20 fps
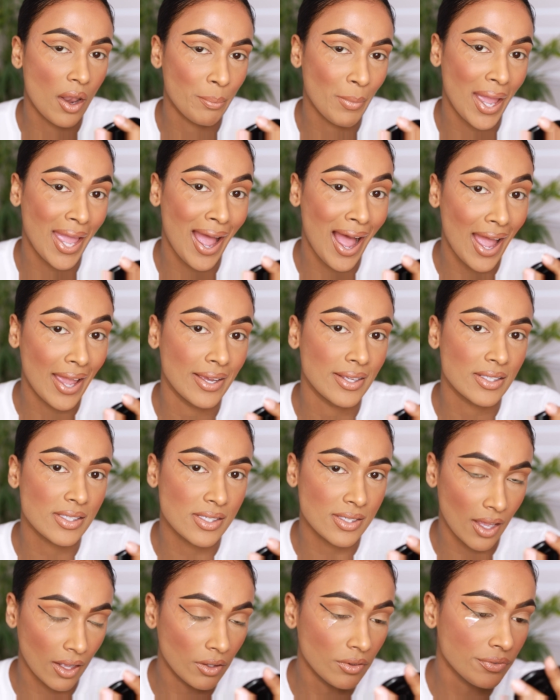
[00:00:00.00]
on my eye
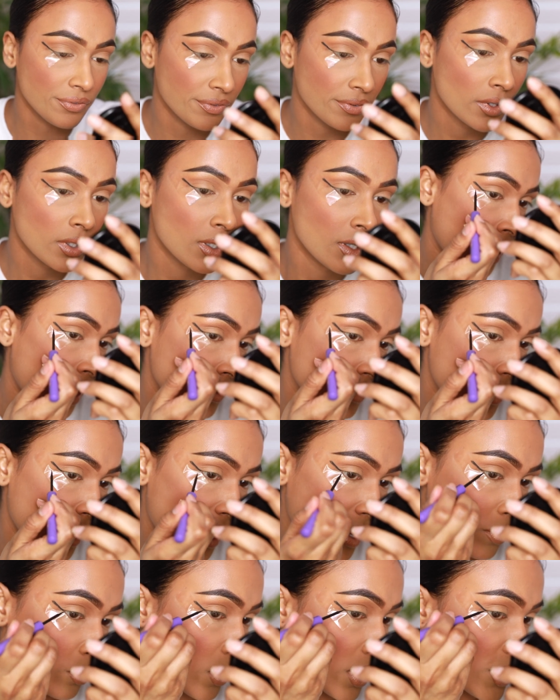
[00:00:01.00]
itself. And
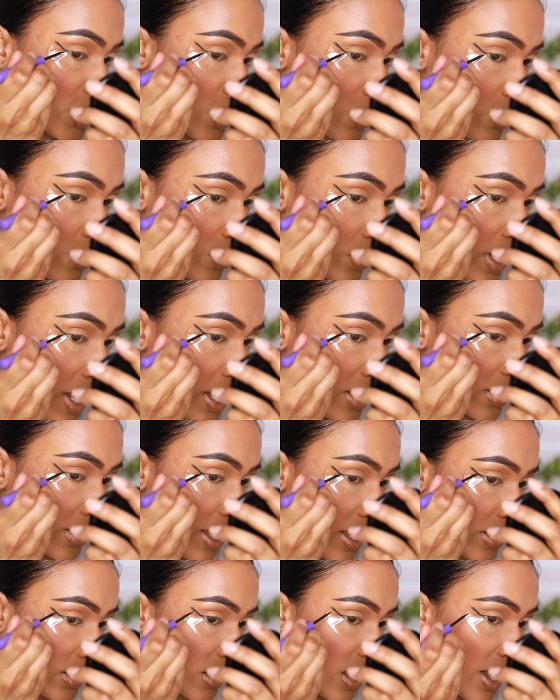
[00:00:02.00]
then once you create
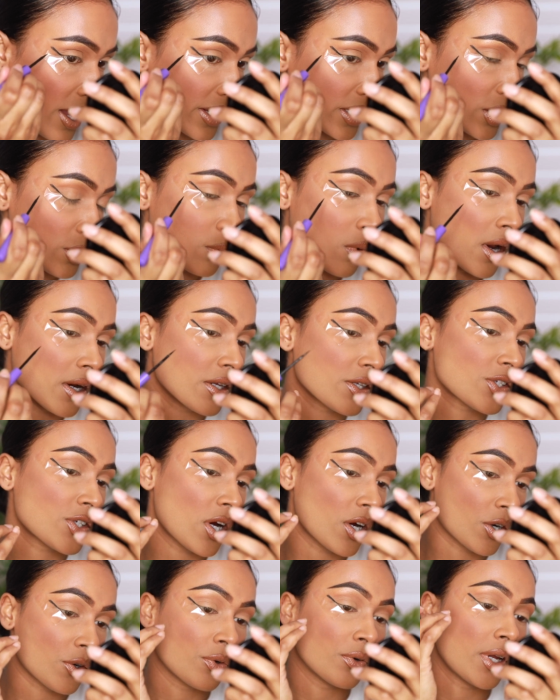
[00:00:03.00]
that line, you want to
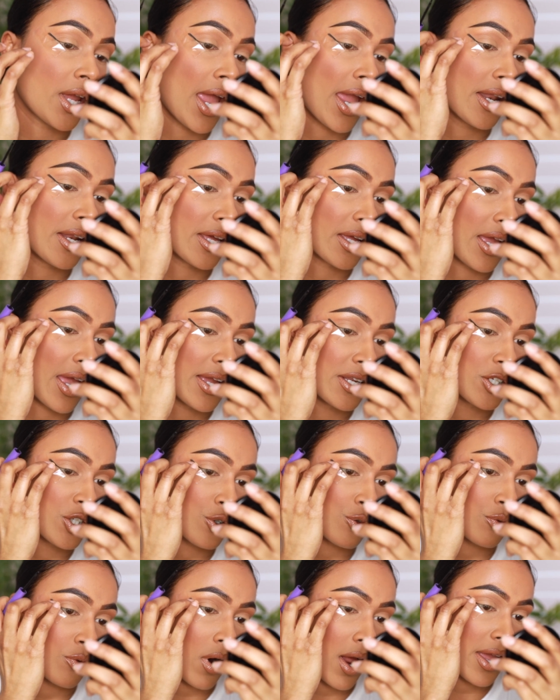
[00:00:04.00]
start creating a
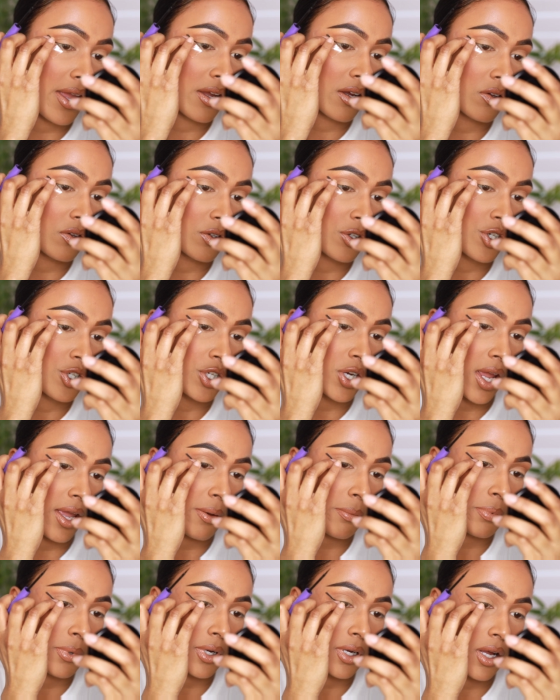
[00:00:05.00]
triangle
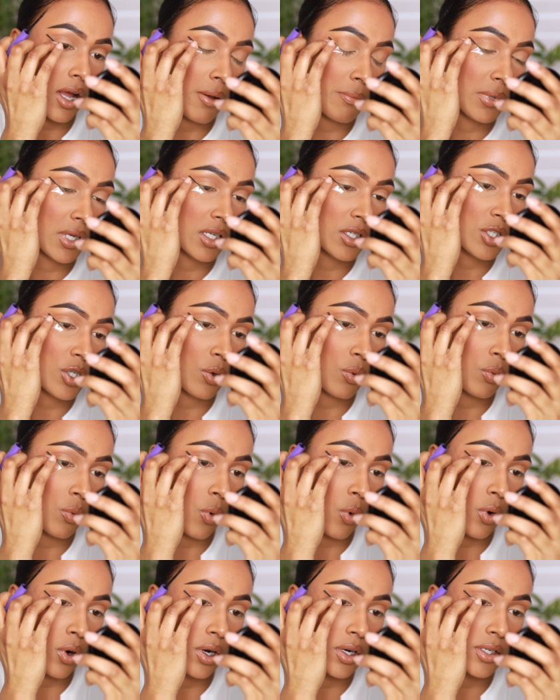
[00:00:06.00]
shape coming
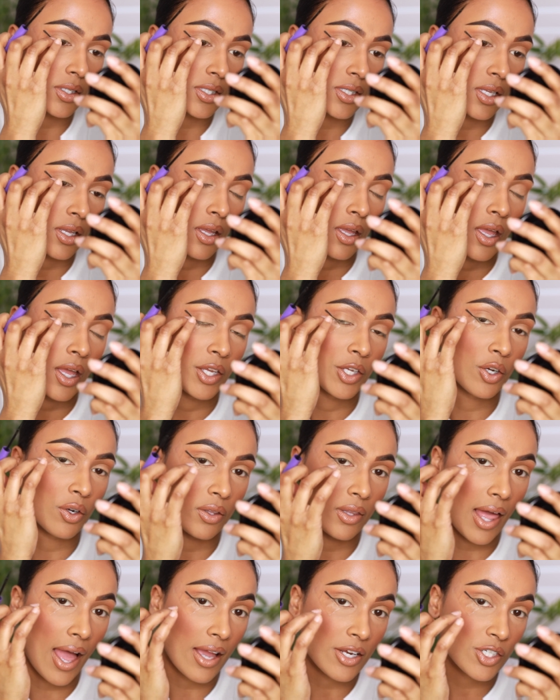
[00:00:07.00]
towards your
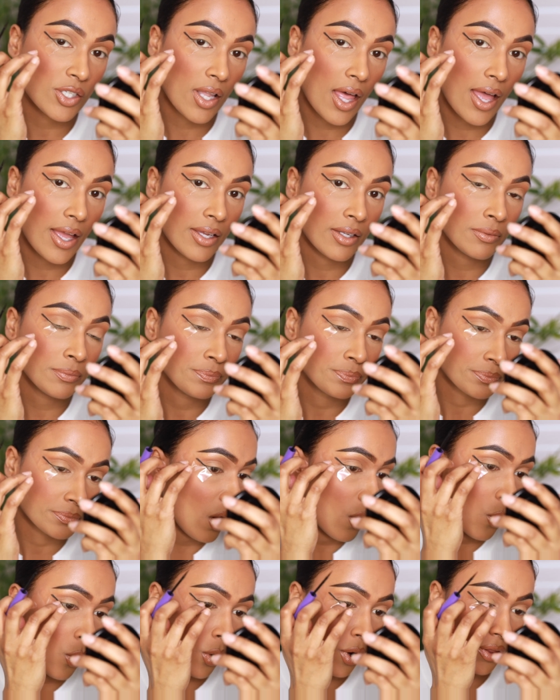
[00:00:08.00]
lash line
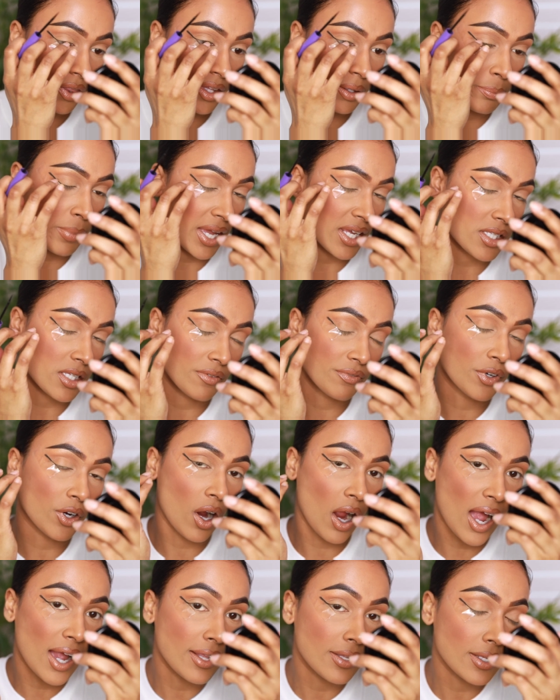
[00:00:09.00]
or the base of
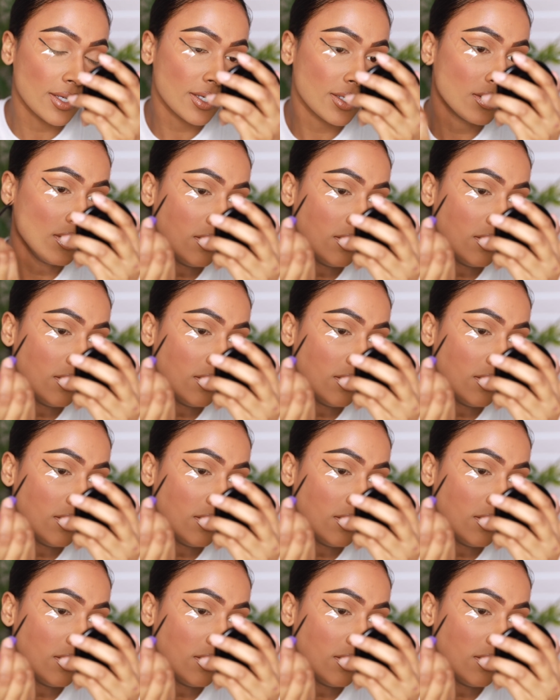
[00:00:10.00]
your eyelid.